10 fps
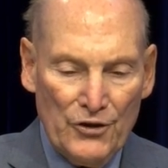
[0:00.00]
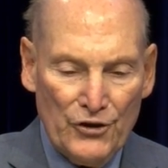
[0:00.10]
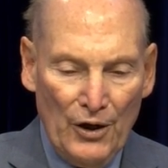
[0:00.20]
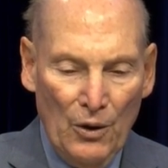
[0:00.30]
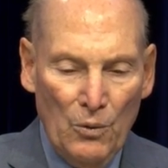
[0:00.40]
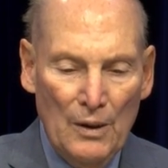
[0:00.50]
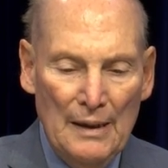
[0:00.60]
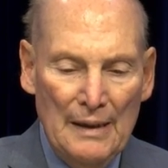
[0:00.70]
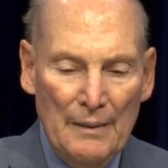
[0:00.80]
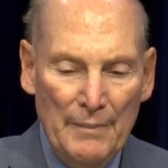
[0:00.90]
show,
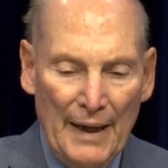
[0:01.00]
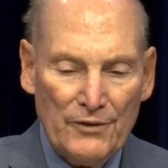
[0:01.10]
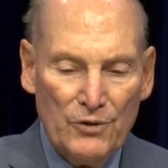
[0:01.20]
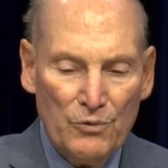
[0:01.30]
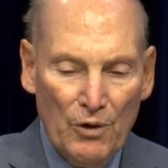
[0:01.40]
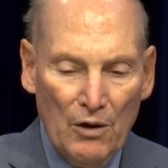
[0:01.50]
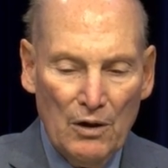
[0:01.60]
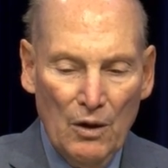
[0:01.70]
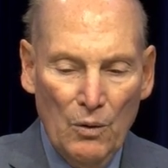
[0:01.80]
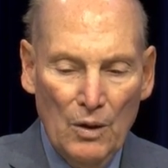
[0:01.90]
Matthew
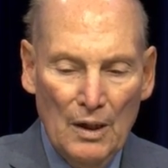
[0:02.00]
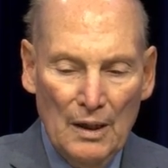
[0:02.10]
Rollo,